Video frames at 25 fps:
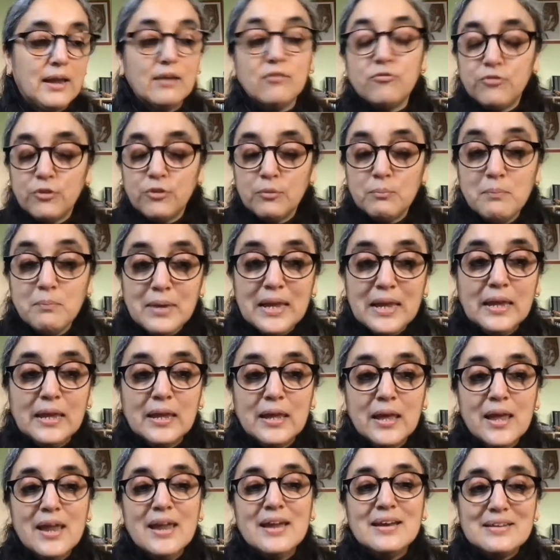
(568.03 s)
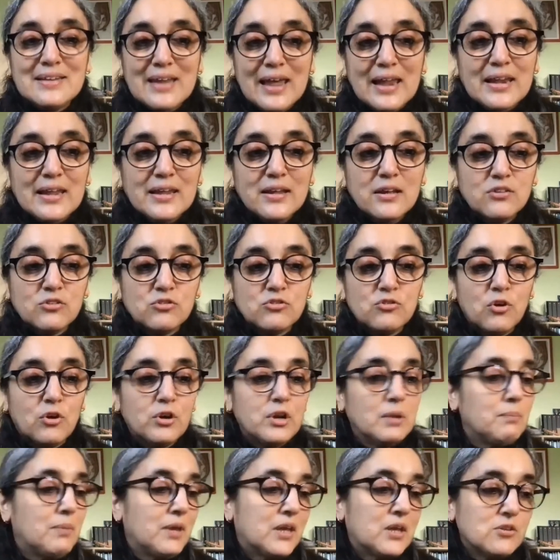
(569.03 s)
And for me, telling a
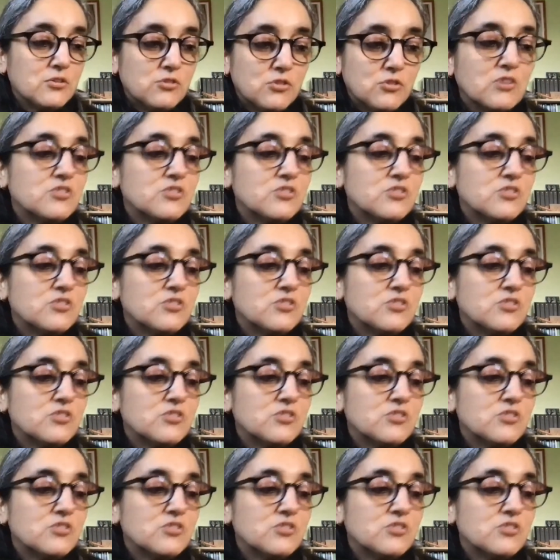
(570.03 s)
story because